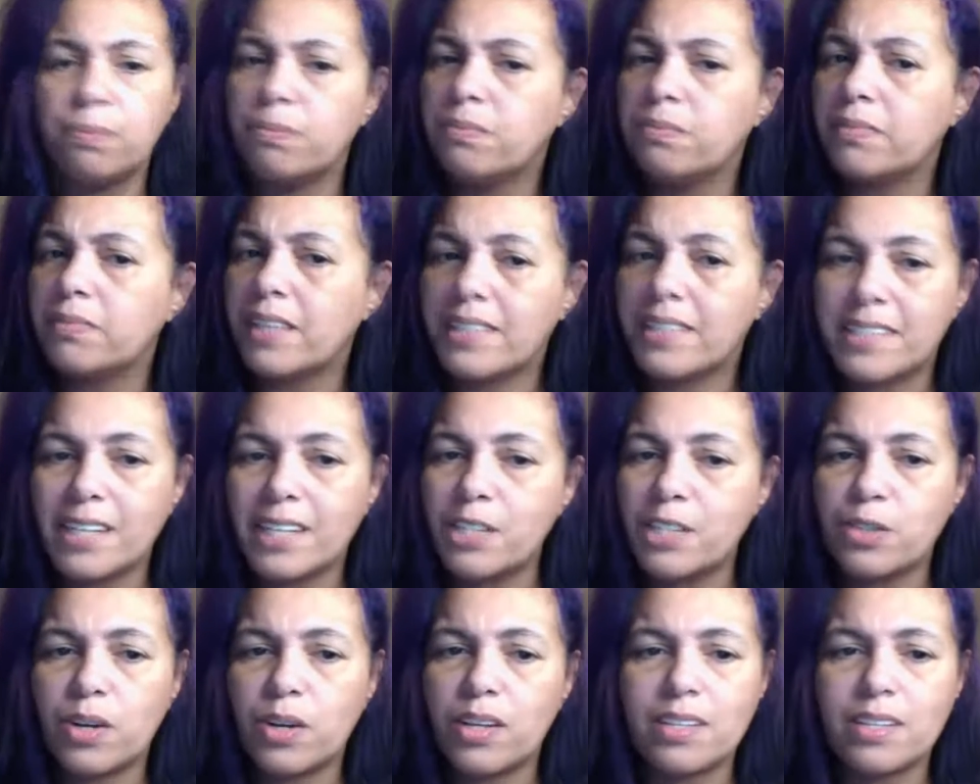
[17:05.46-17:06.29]
That's not
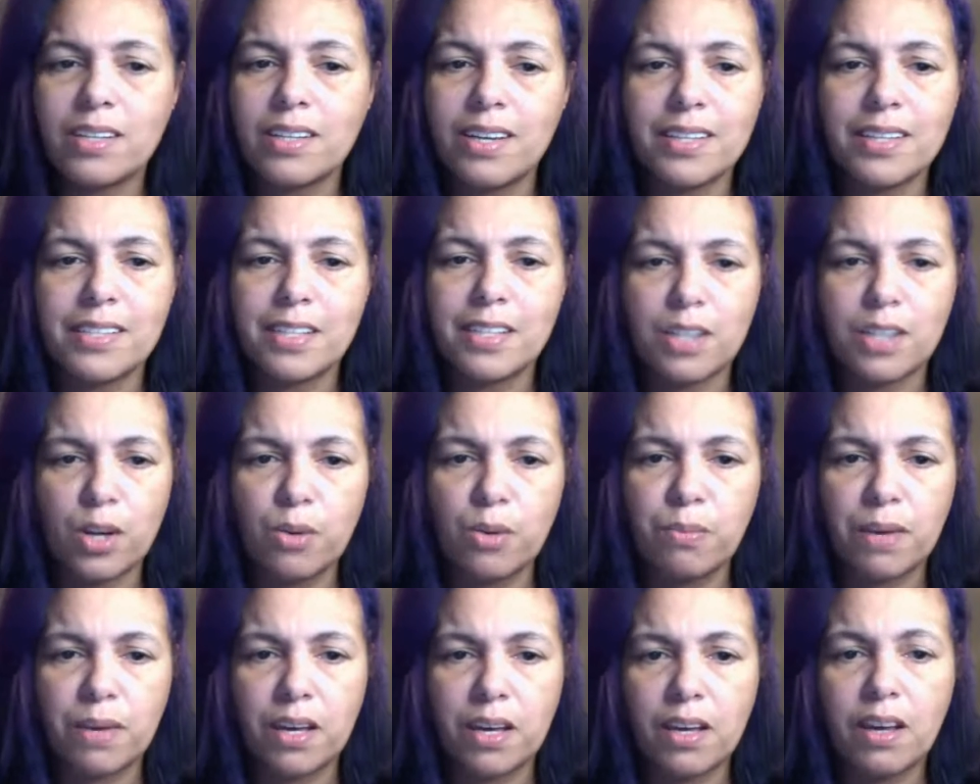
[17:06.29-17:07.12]
trying to get to know
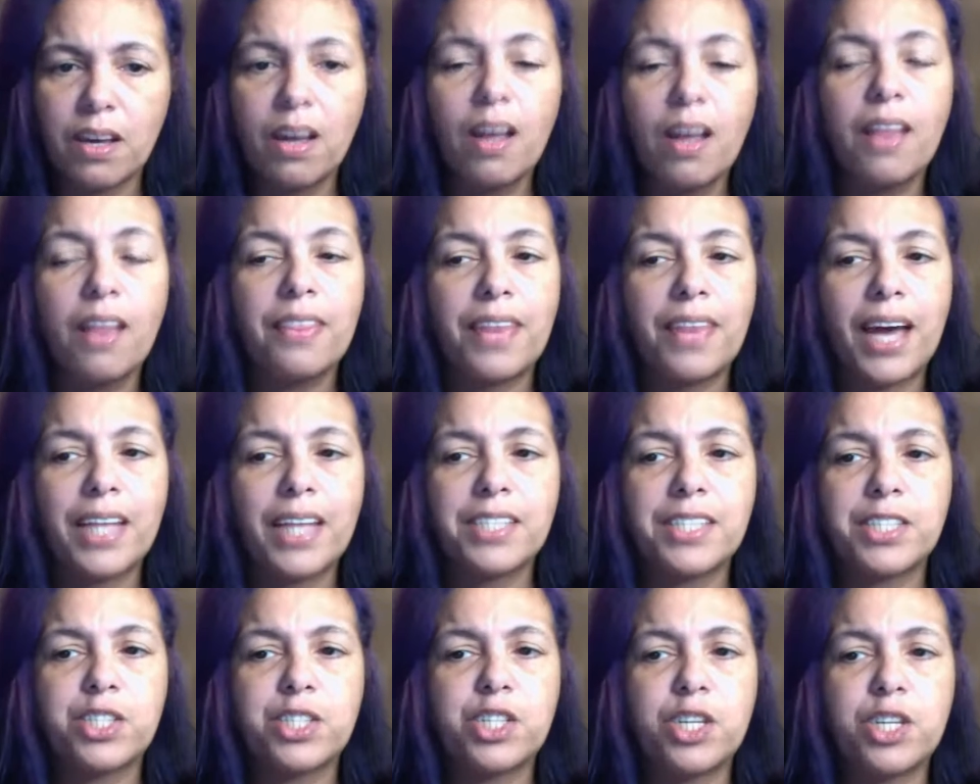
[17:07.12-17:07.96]
me.
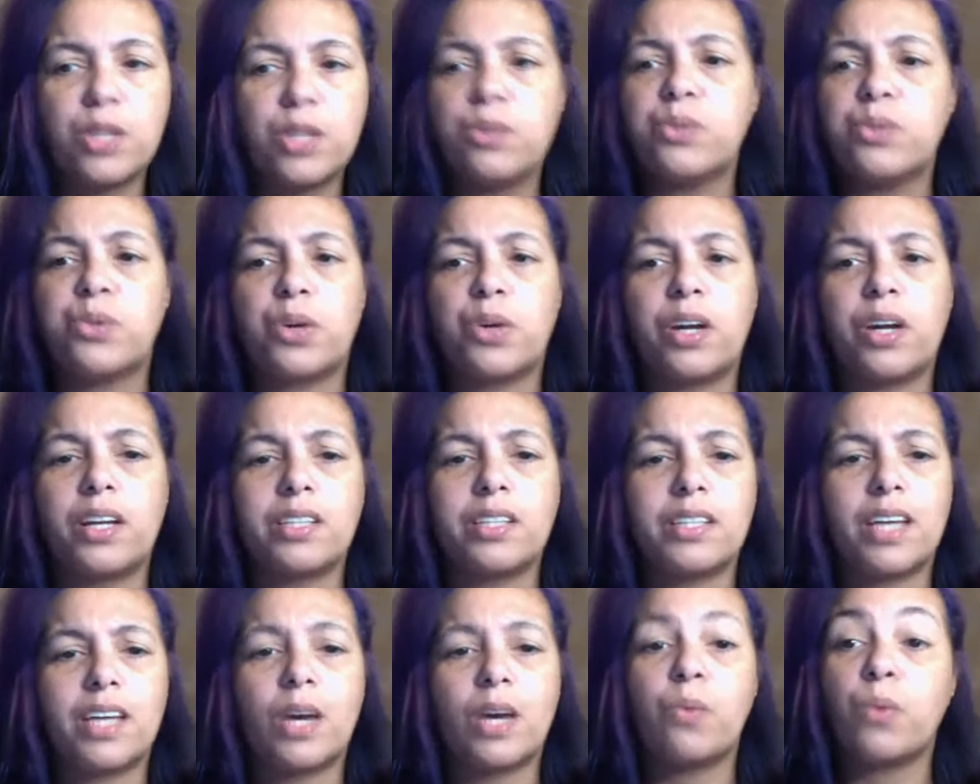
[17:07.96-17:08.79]
That's you trying
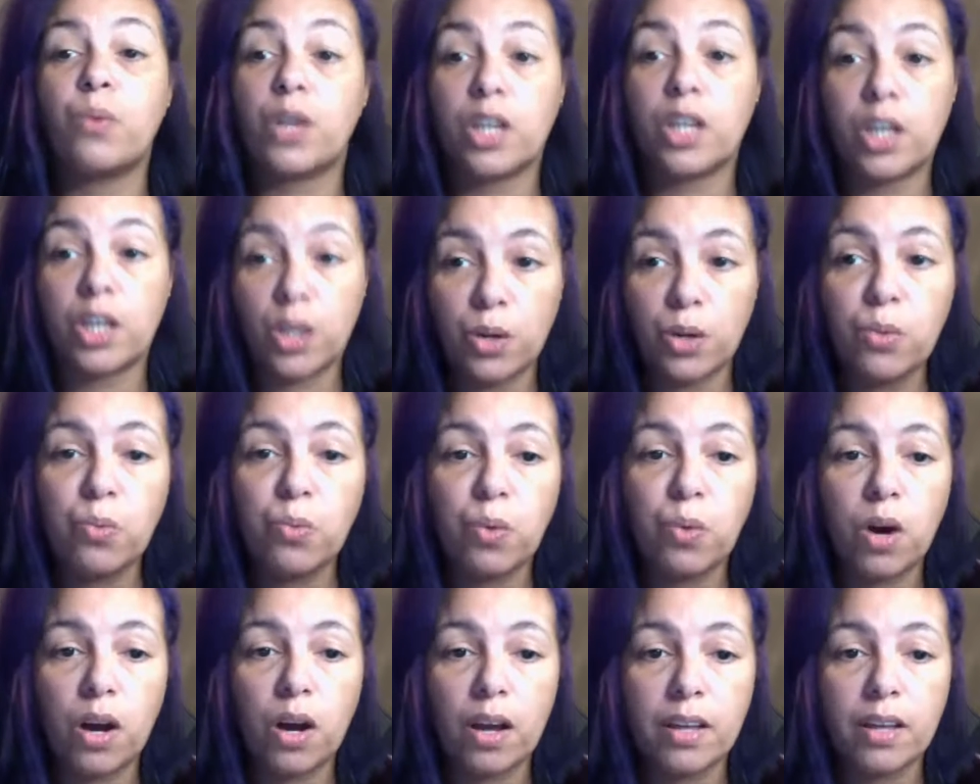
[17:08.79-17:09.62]
to get what you
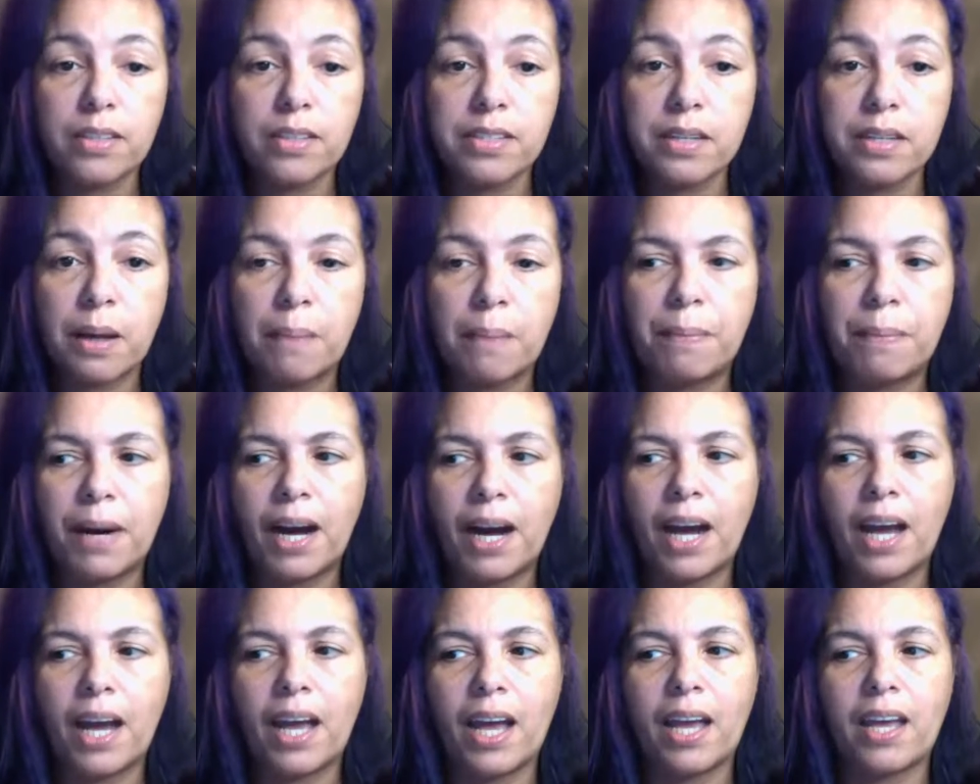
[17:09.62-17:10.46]
want
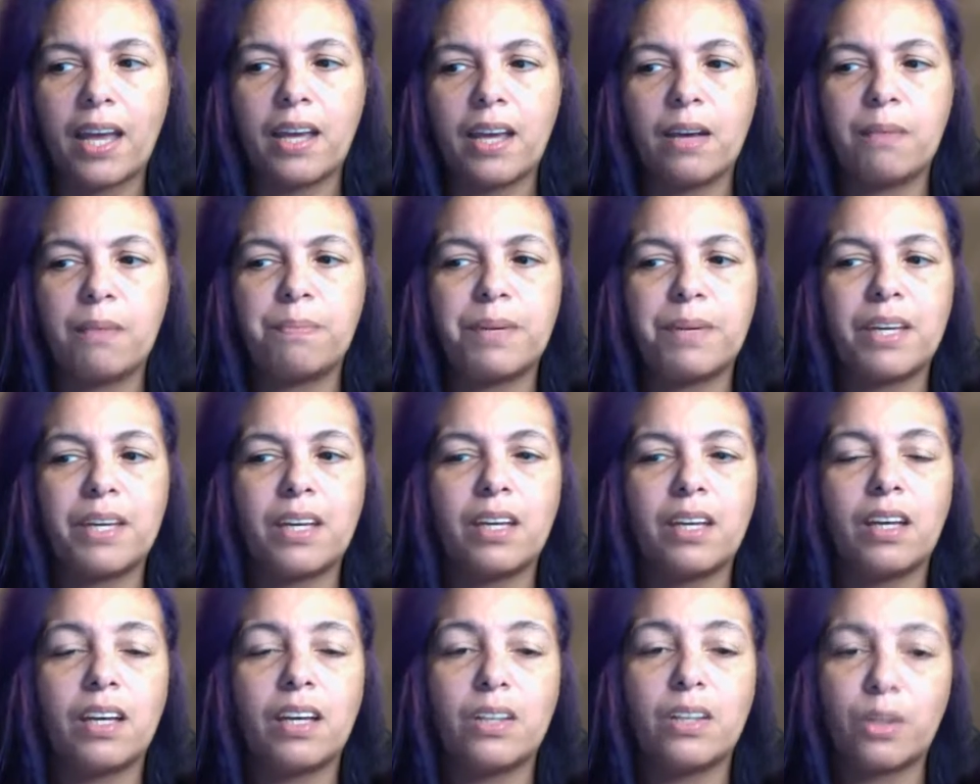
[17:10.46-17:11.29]
by
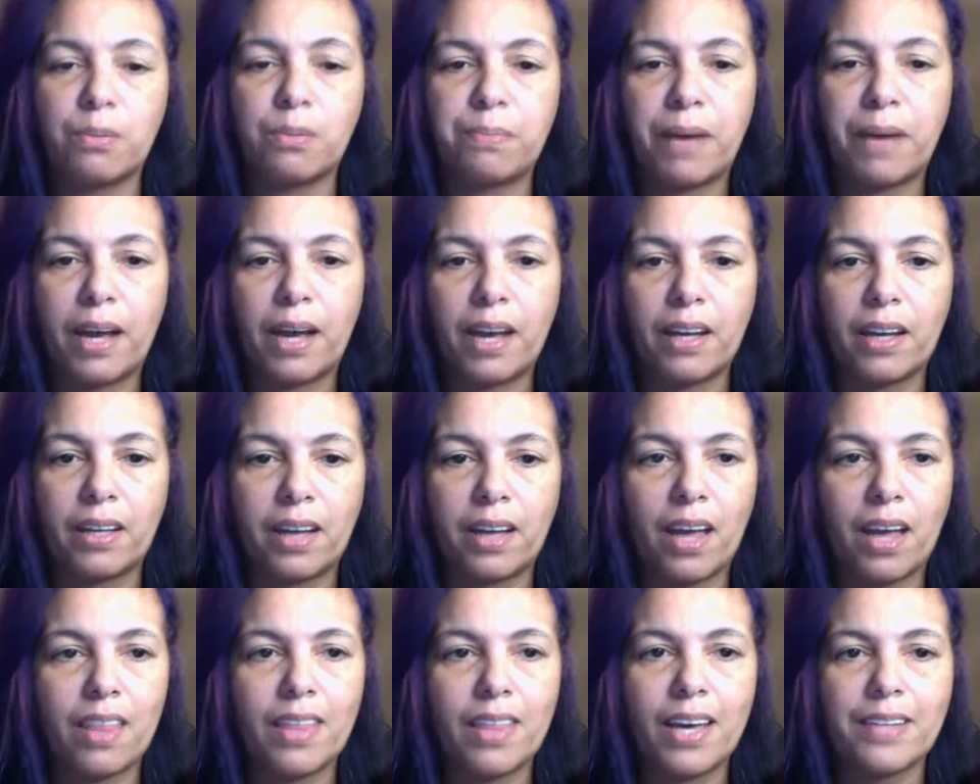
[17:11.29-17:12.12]
being a dirtbag.
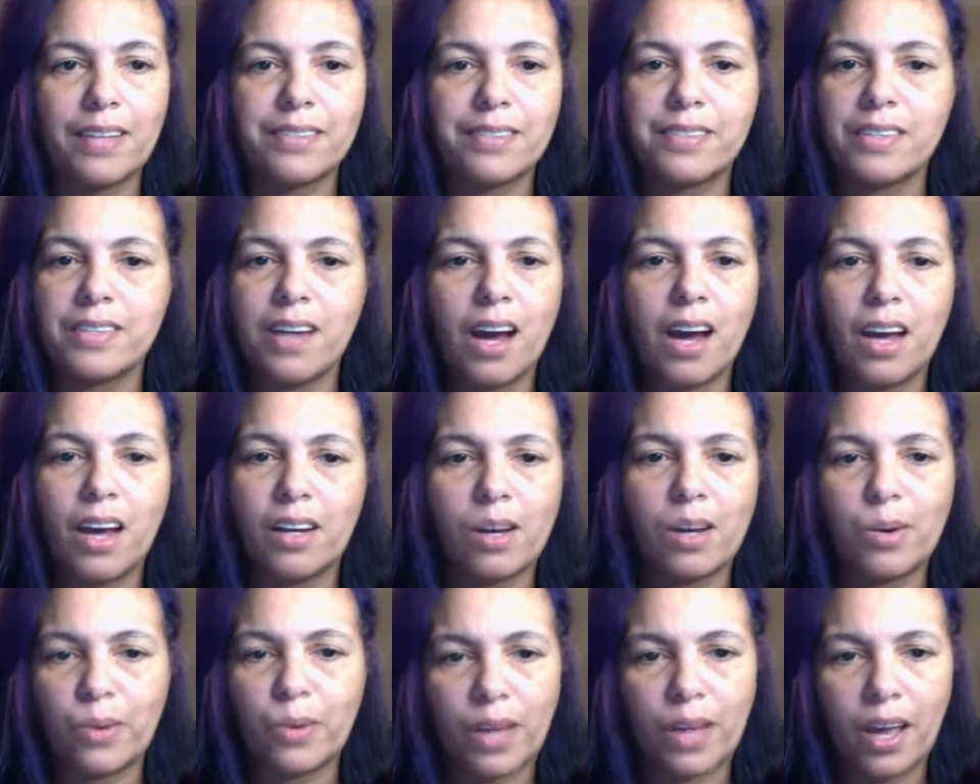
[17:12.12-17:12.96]
And that's not
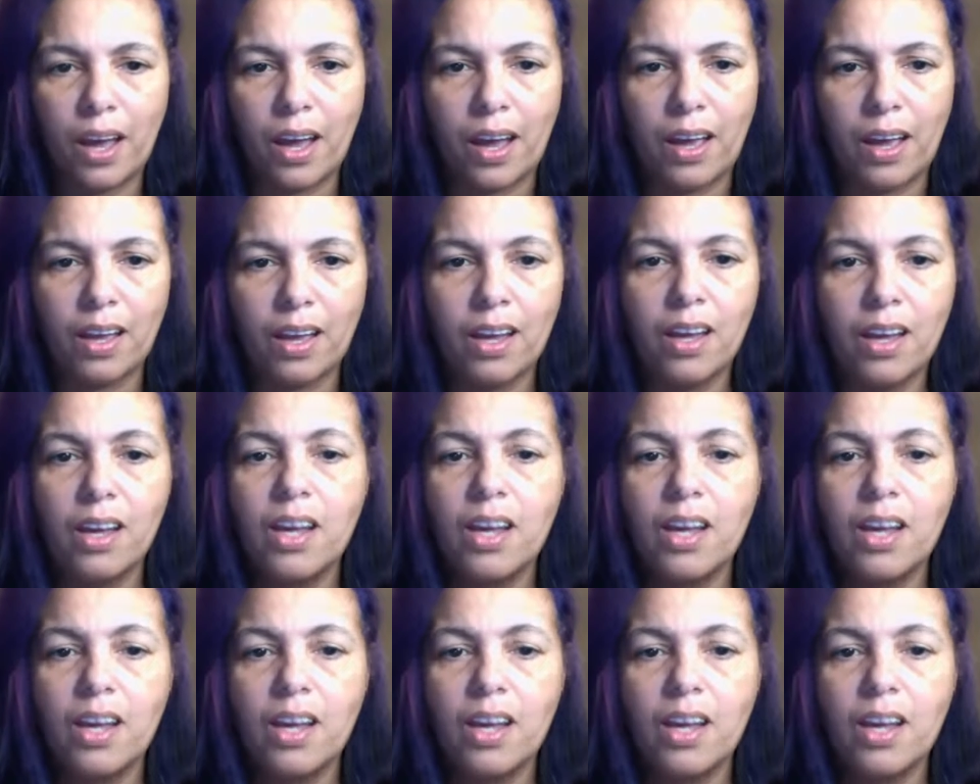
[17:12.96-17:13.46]
okay.